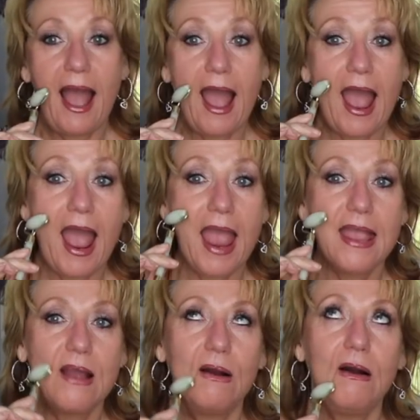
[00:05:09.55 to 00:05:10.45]

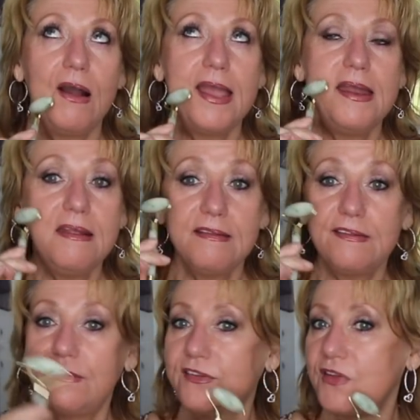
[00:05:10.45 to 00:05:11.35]
I it is
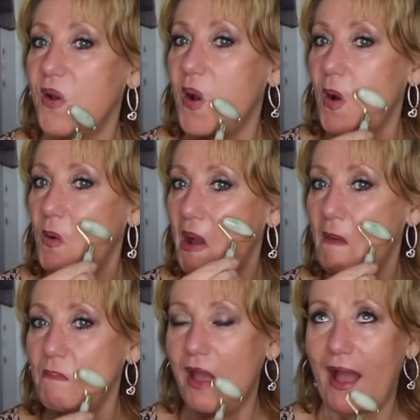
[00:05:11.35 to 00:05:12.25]
so,
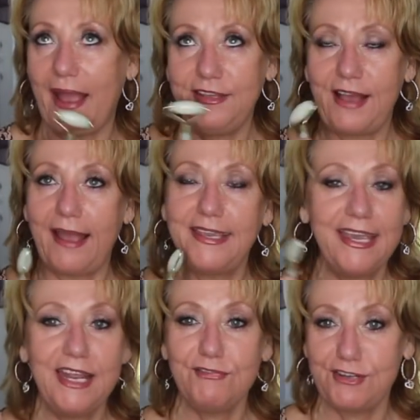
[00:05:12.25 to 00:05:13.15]
um, I
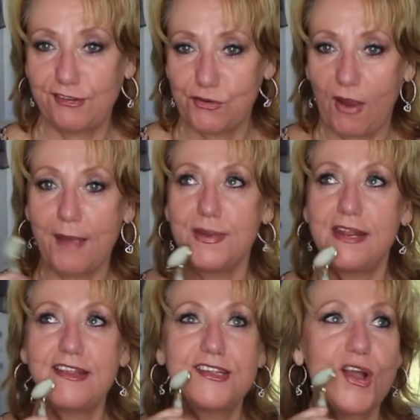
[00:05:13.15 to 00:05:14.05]
can't even describe it.
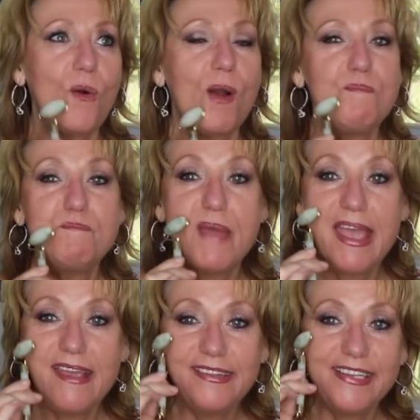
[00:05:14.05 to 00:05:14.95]
It's so
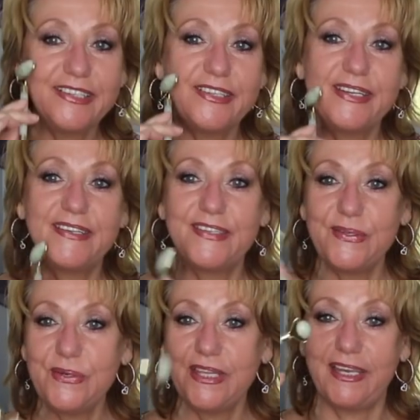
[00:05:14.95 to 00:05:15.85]
amazingly
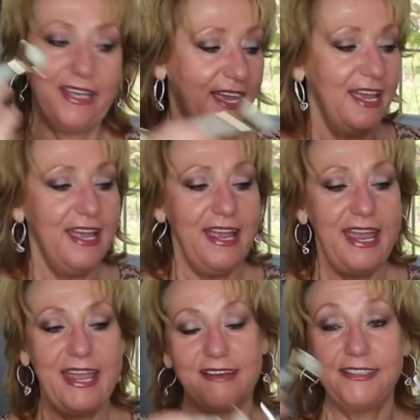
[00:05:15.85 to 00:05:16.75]
soothing.
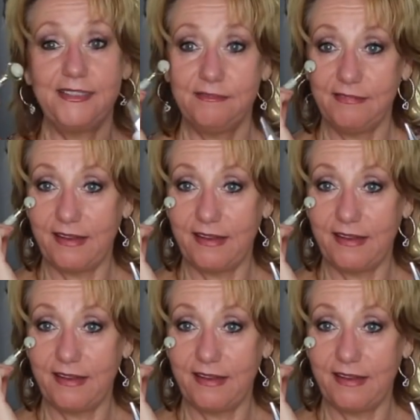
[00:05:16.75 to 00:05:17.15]
And